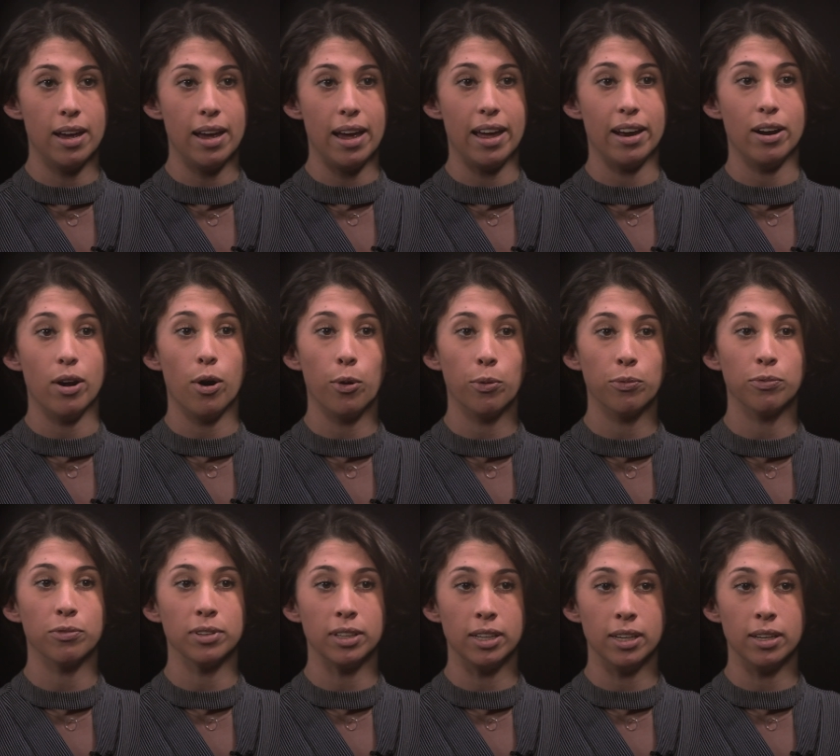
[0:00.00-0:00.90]
and
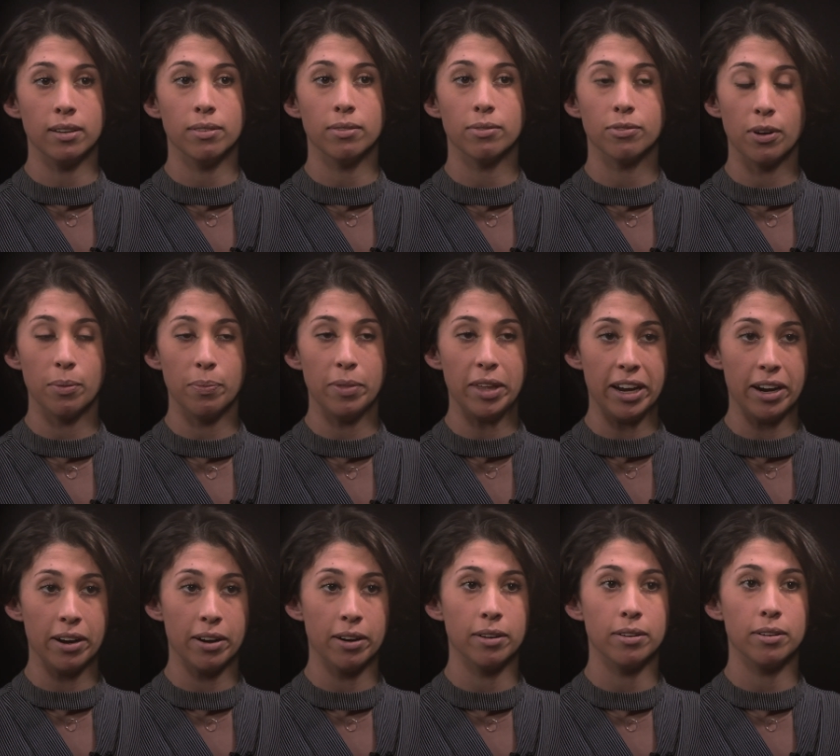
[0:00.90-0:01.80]
hopefully from
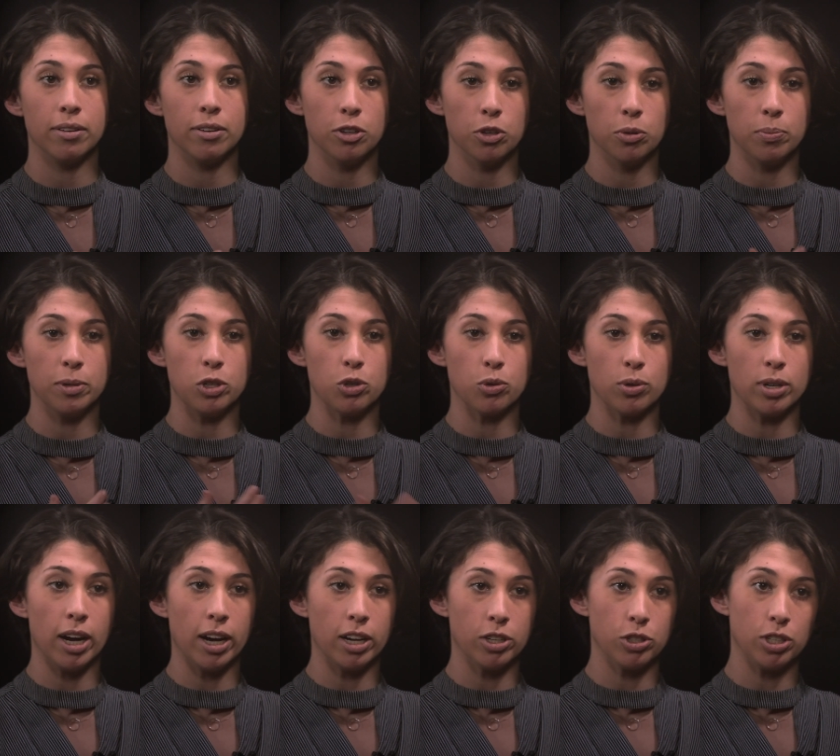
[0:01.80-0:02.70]
there you'll be
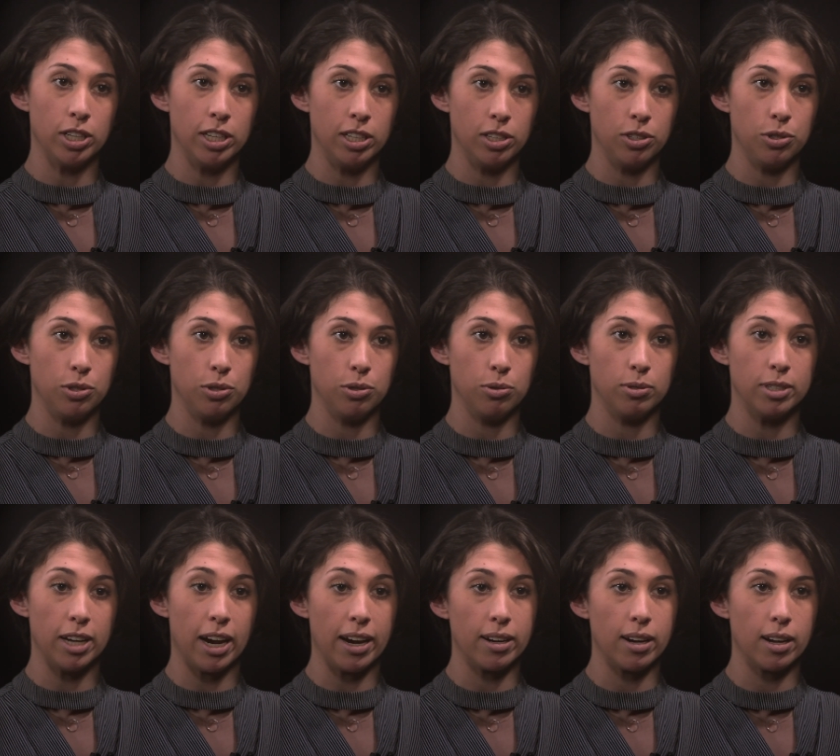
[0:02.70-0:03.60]
triaged into
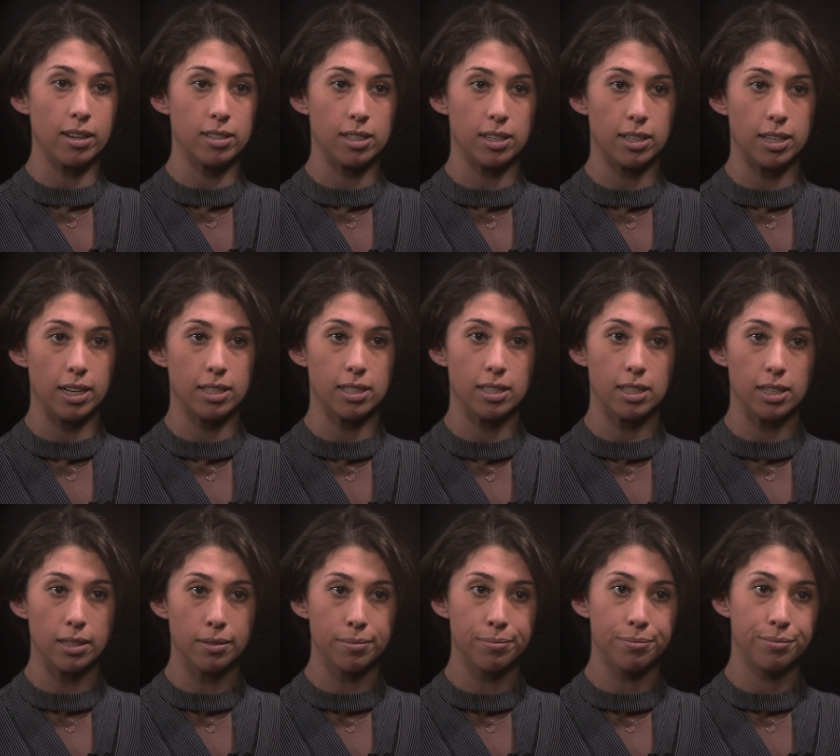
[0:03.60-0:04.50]
diagnostic
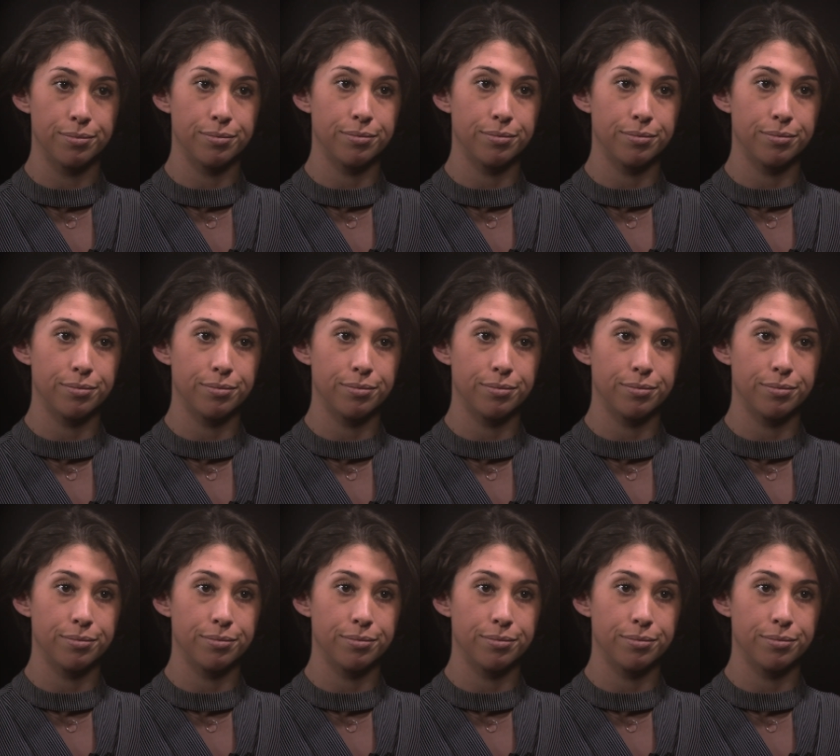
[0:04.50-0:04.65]
testing.